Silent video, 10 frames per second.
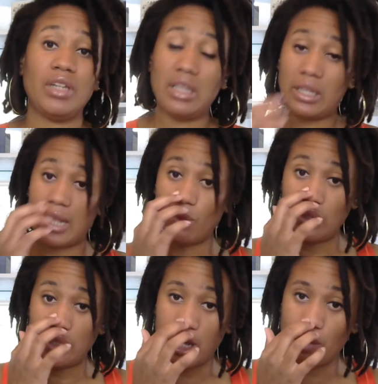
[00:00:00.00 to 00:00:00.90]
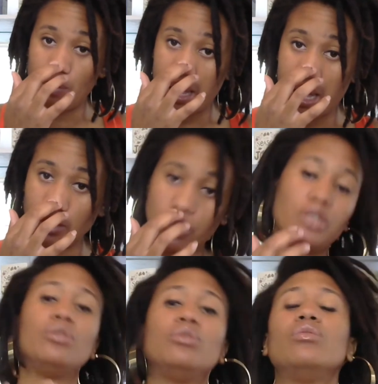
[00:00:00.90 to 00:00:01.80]
And then that really helped me out
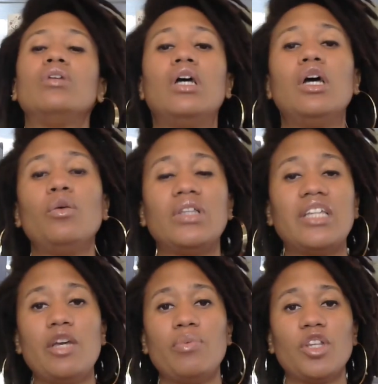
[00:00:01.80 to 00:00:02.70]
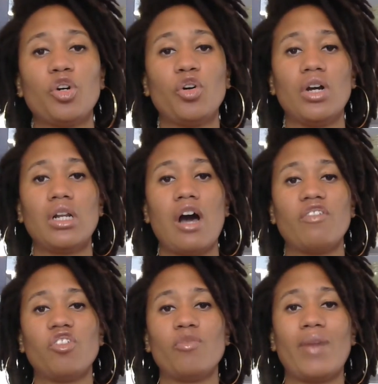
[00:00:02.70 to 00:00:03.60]
too with keeping the crud
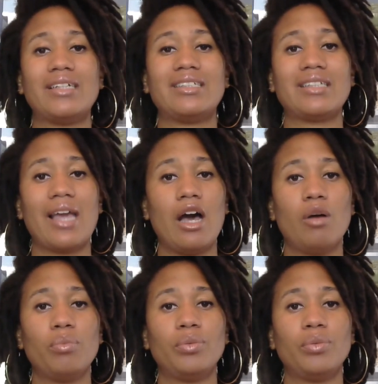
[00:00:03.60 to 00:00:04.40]
off of my scalp.